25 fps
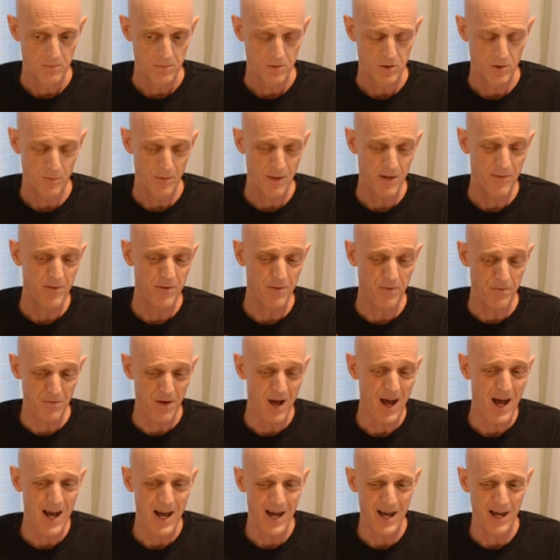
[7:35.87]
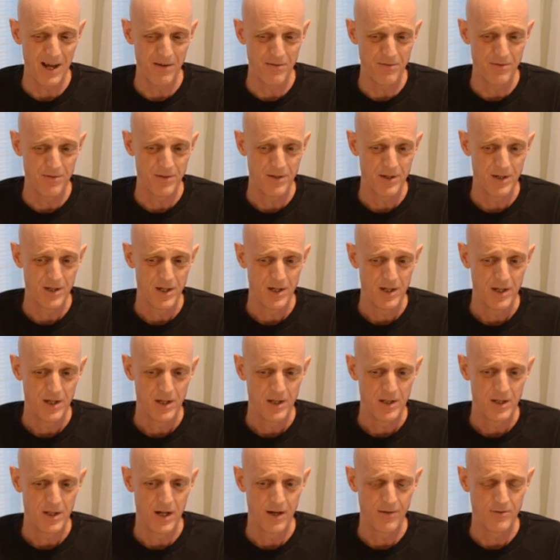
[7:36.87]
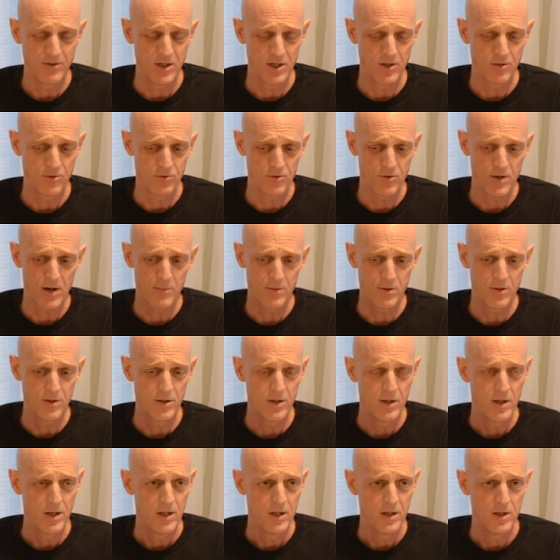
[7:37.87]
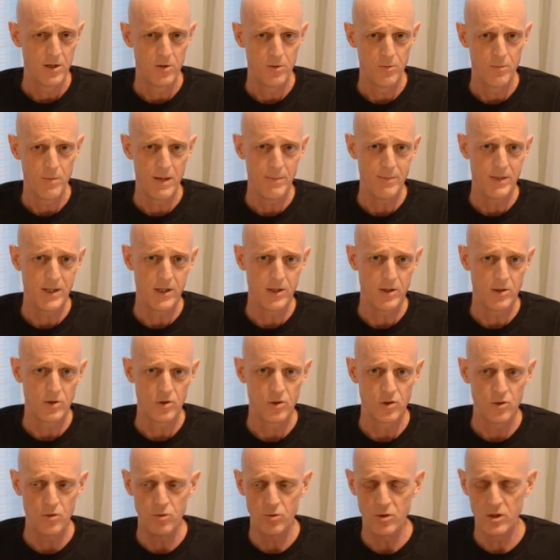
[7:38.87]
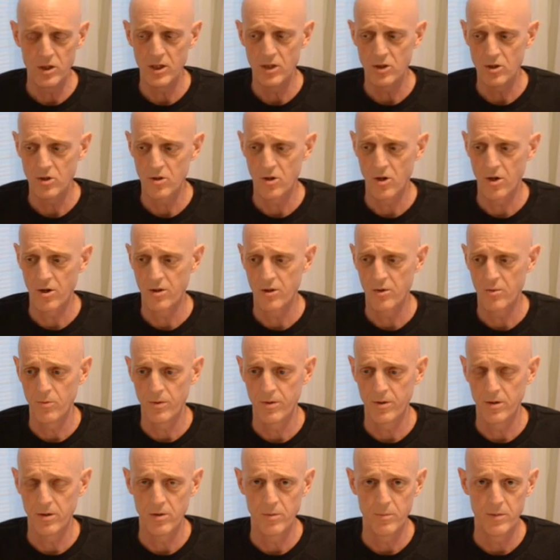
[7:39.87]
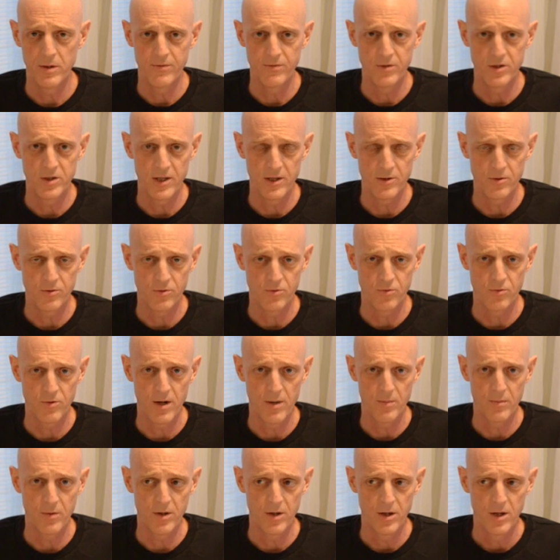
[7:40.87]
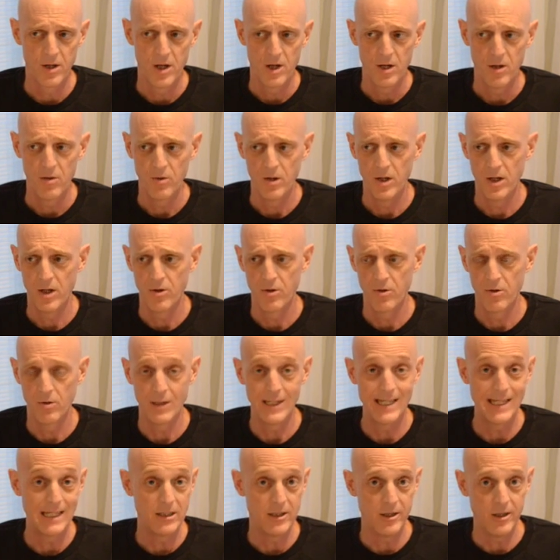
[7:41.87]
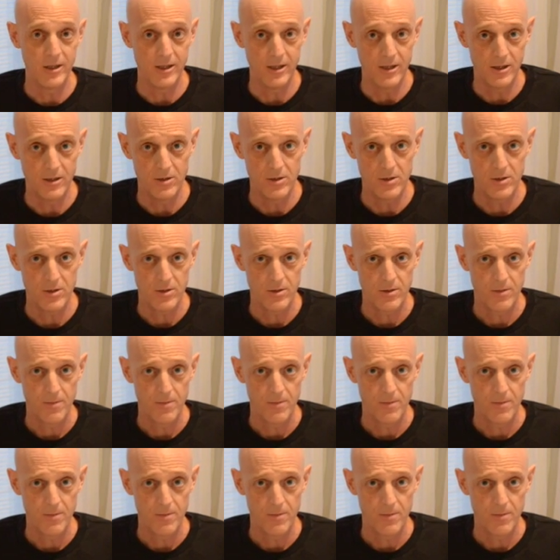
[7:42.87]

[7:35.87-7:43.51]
So, but of the five that have essential tremor, you know, maybe Susie started with a little bit of essential tremor in her late teens,